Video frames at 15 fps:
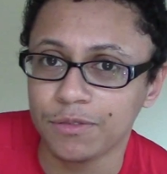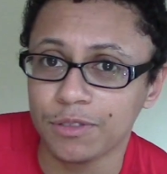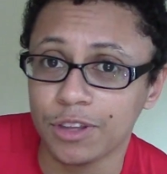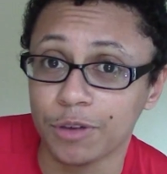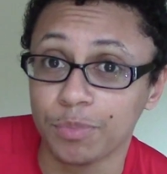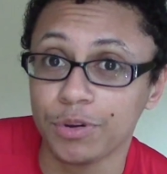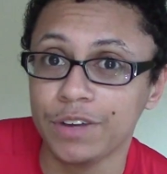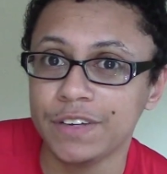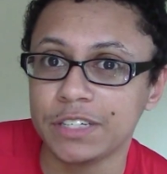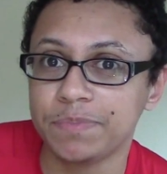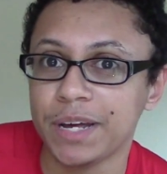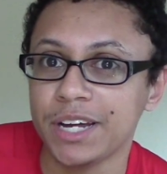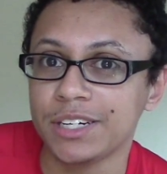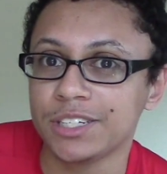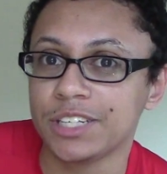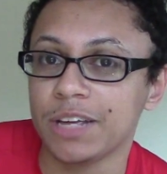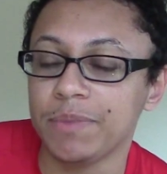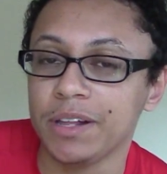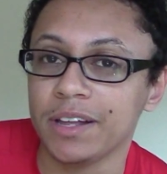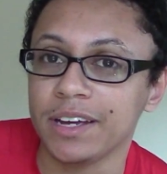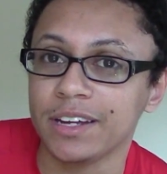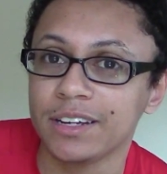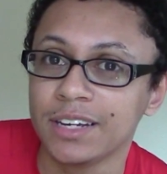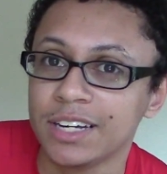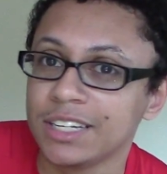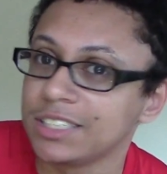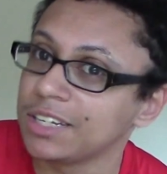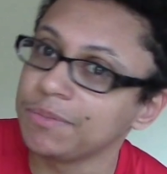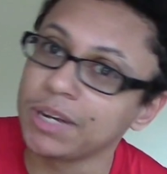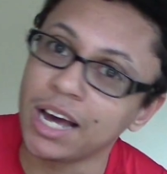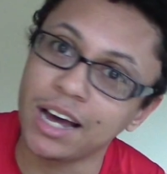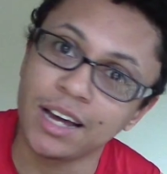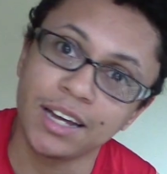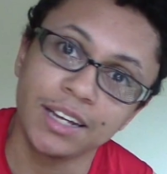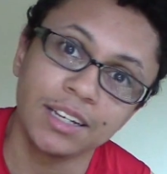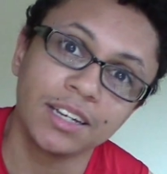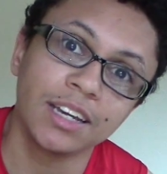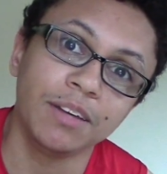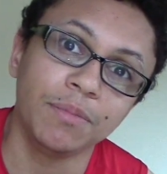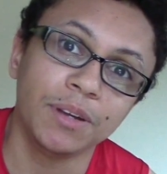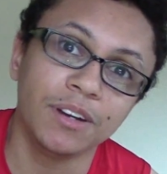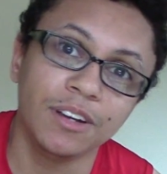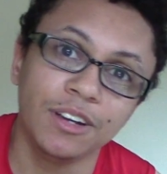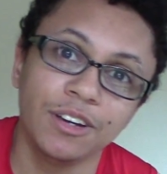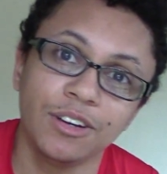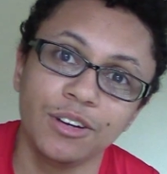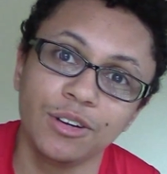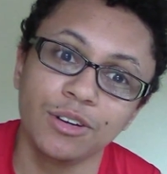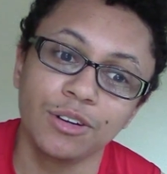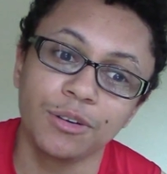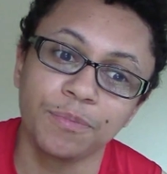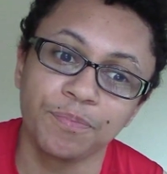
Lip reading: their previous patients. They'd be like, some guy came in here,